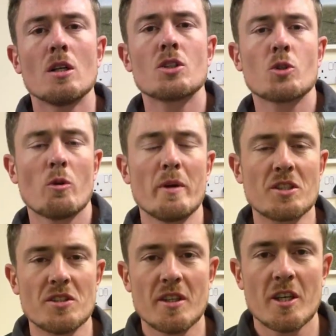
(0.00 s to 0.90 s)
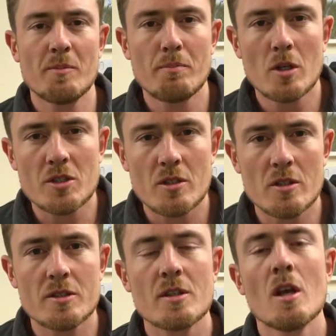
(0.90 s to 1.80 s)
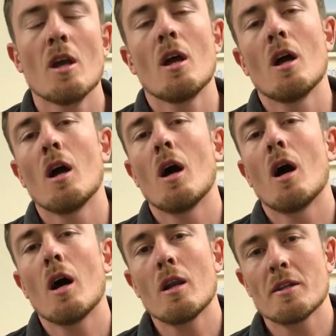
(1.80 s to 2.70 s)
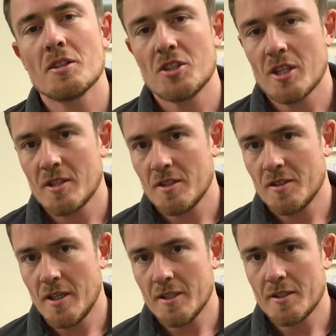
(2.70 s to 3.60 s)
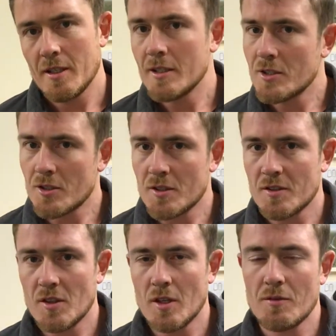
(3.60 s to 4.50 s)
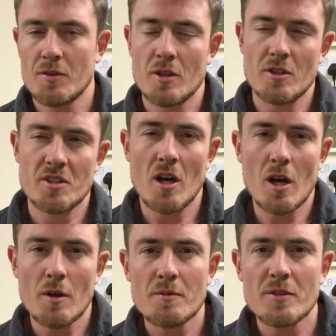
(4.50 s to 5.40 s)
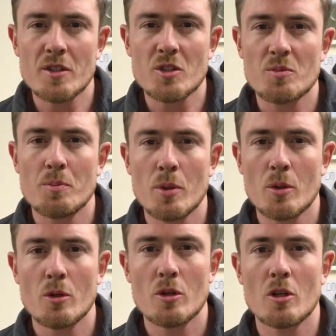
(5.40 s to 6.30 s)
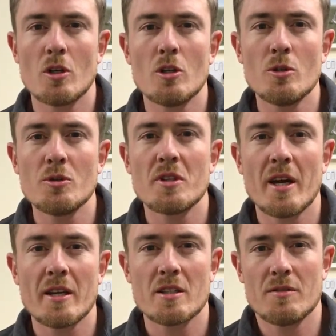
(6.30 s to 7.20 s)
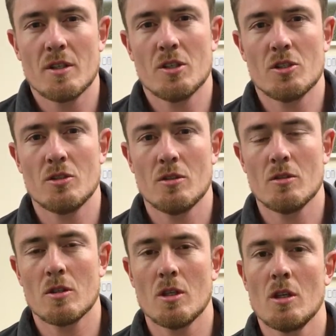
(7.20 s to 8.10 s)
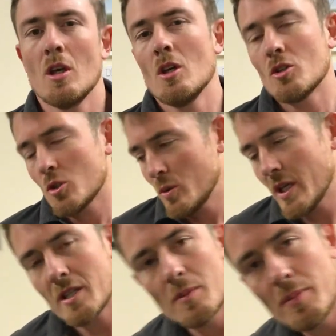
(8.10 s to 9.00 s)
So we mentioned the hip muscles. I like to check this test. It's just to see if there's obvious poor glute activation, okay? So we get the